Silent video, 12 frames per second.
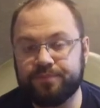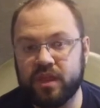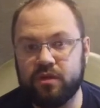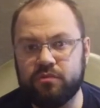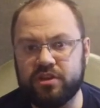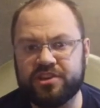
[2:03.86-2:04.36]

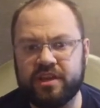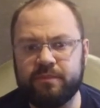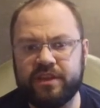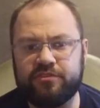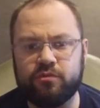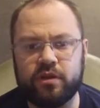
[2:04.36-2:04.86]
which can
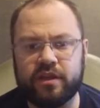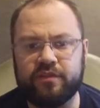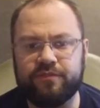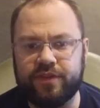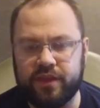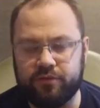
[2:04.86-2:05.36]
be sort of
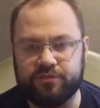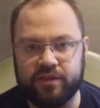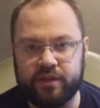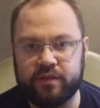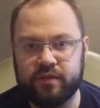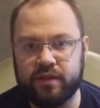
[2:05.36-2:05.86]
confusing
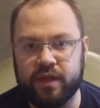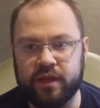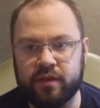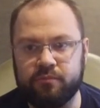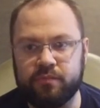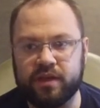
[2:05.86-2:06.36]

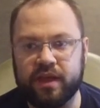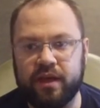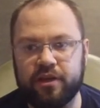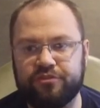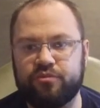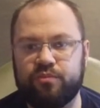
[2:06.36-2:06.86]

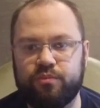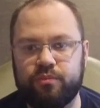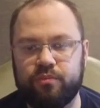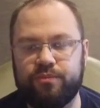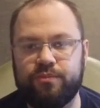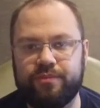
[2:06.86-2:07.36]
because
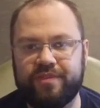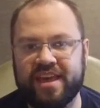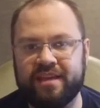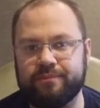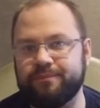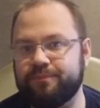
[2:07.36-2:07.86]

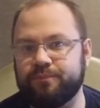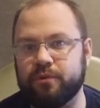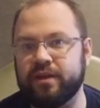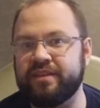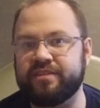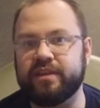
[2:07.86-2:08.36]
that
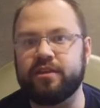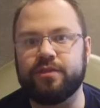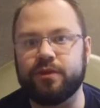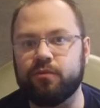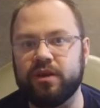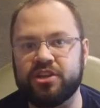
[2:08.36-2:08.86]
brings into the
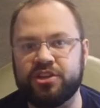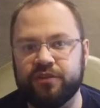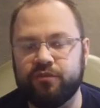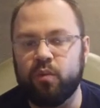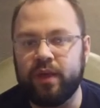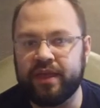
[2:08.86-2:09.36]
question of
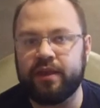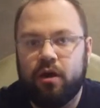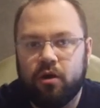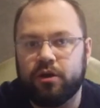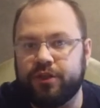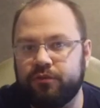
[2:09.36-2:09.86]
when
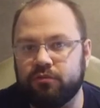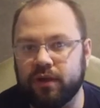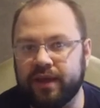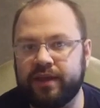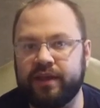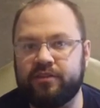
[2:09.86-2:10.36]
are you
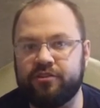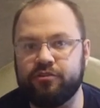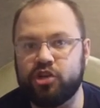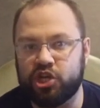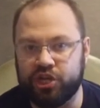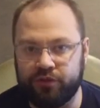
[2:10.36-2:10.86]
ready to
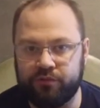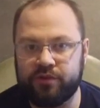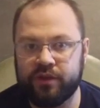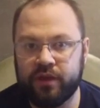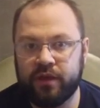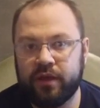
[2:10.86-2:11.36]
shoot.
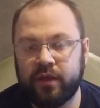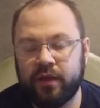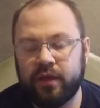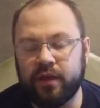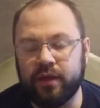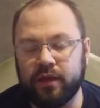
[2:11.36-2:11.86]

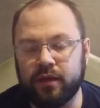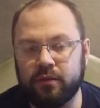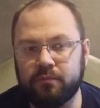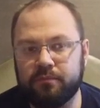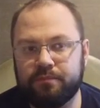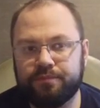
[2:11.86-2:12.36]
The